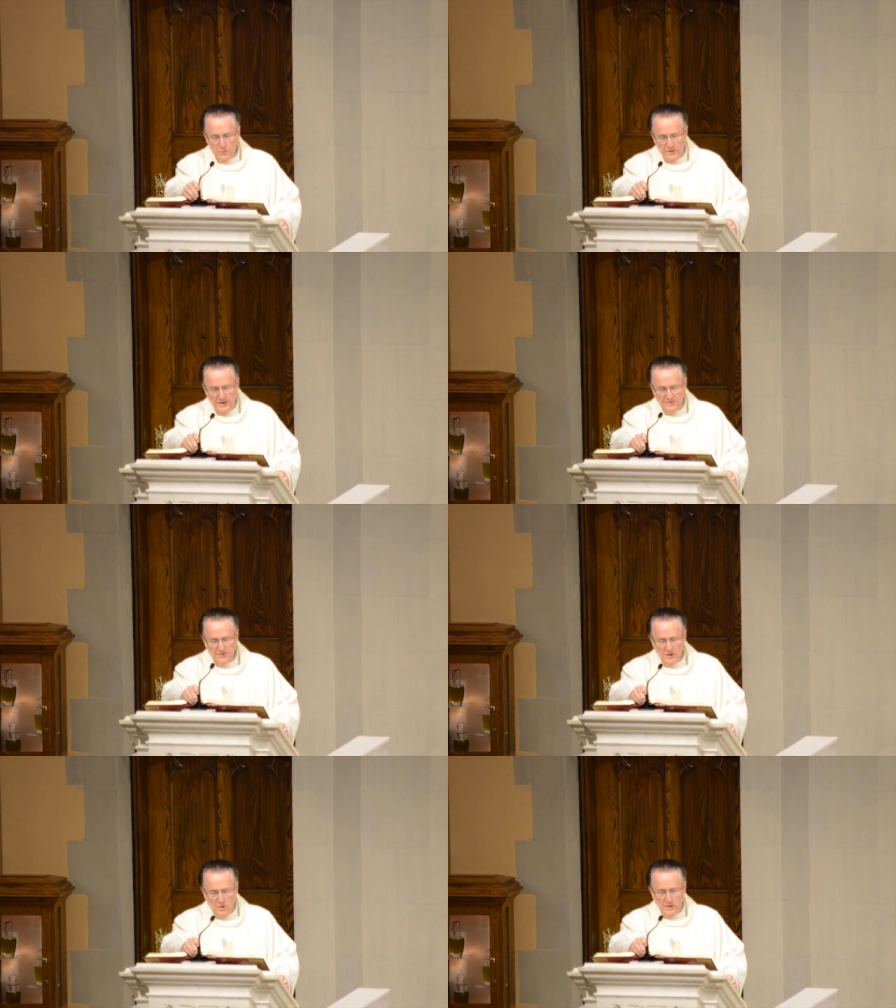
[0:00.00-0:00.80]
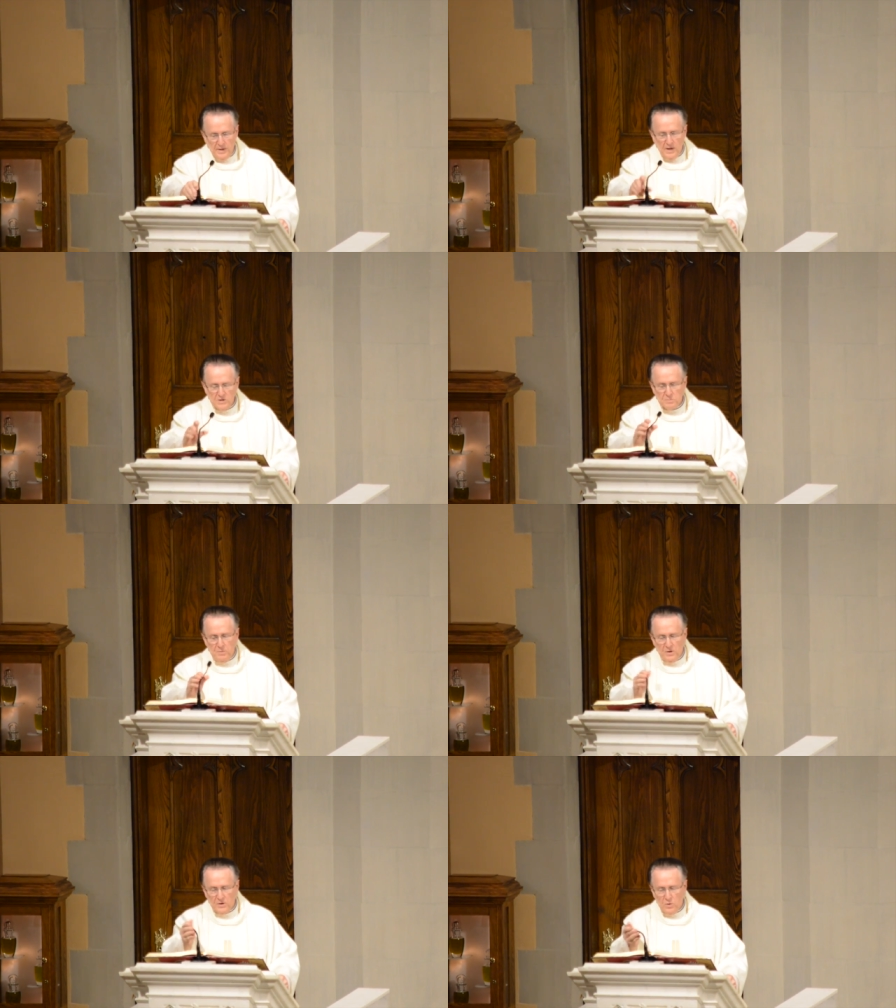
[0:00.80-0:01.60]
The reading from the Holy
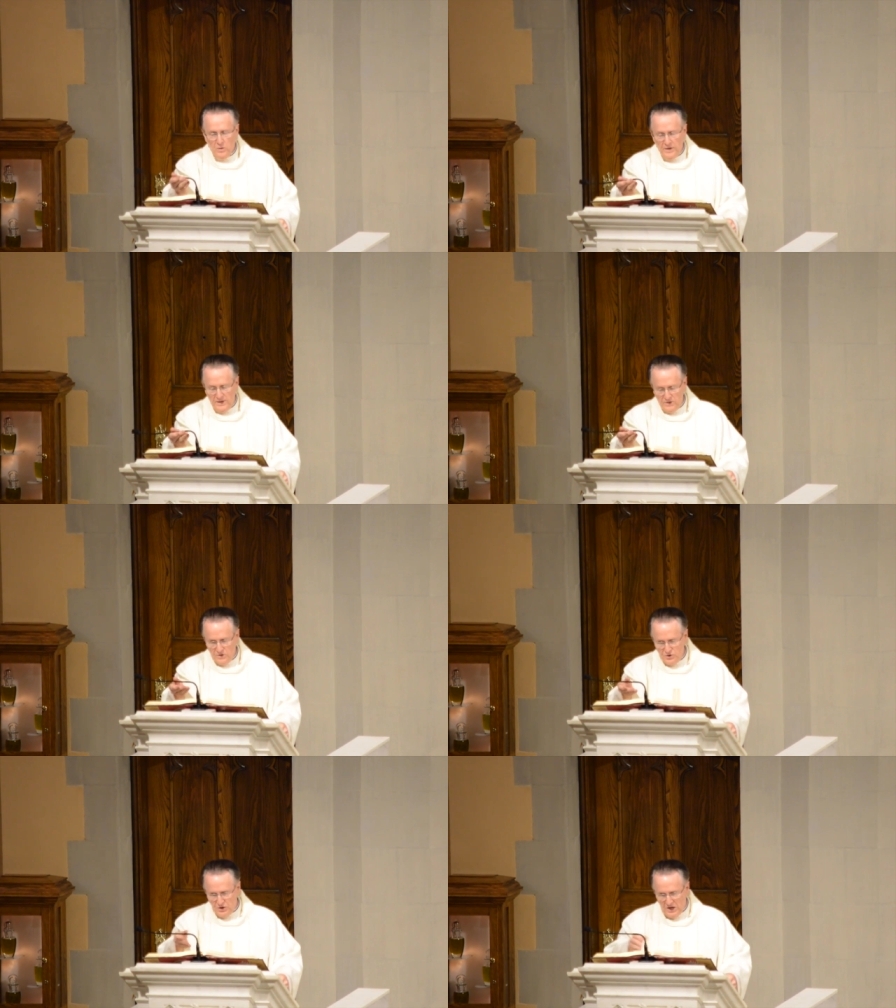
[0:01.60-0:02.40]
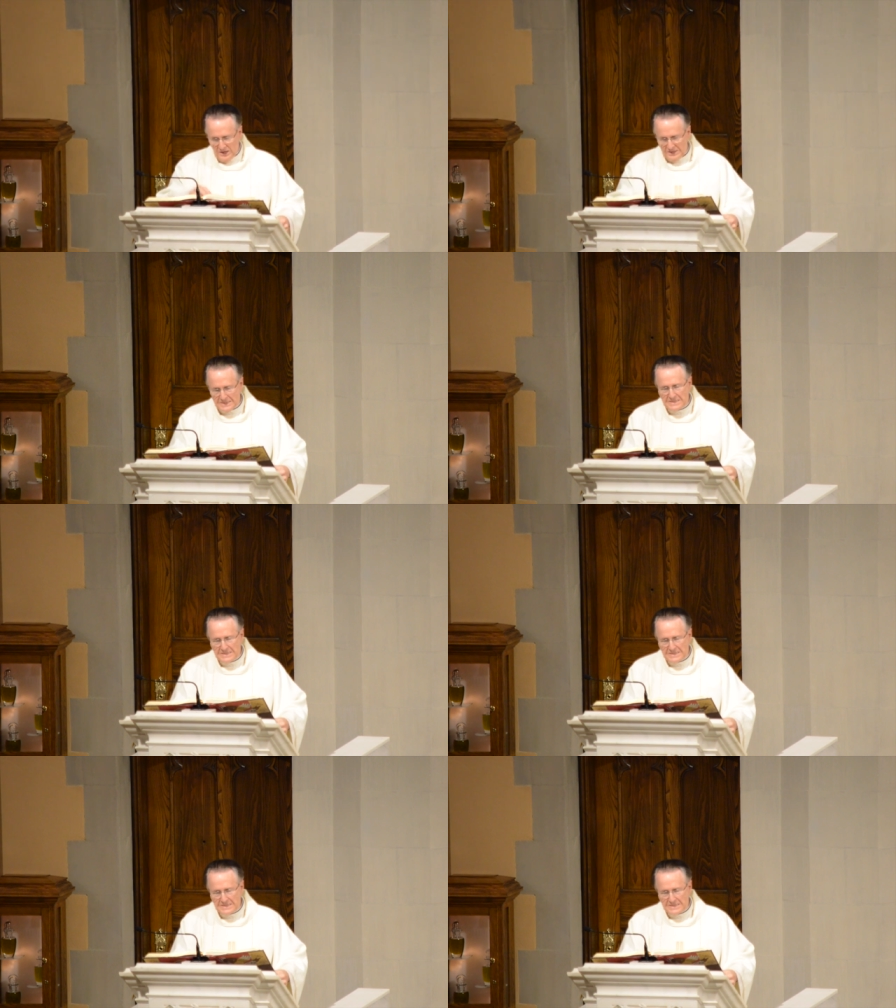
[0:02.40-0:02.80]
Gospel according to John.